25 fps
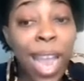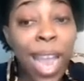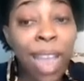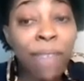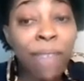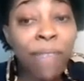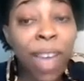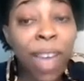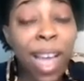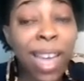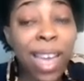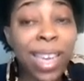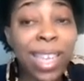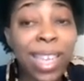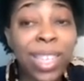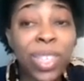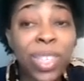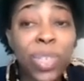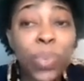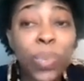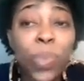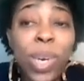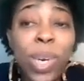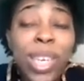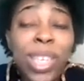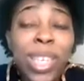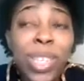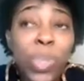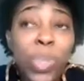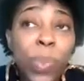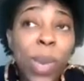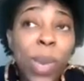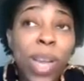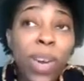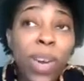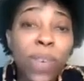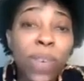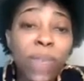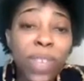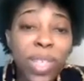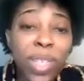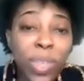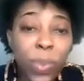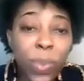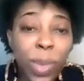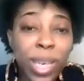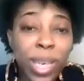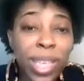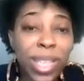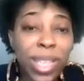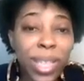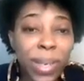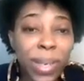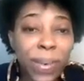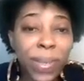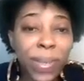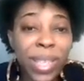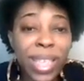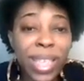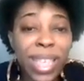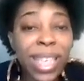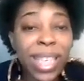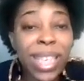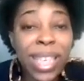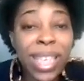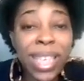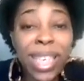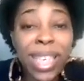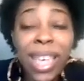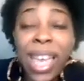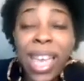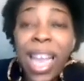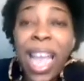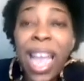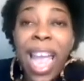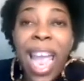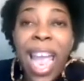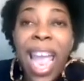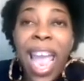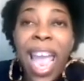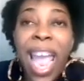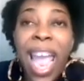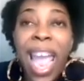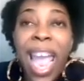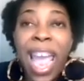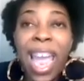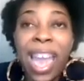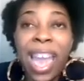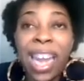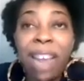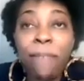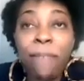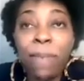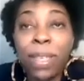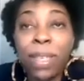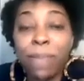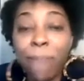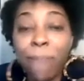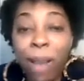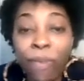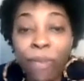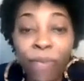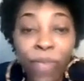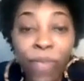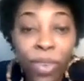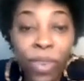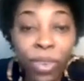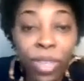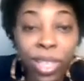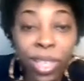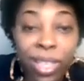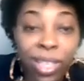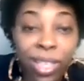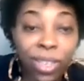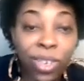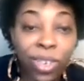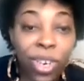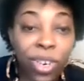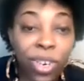Avon in 2012 and 2013, and that was my first,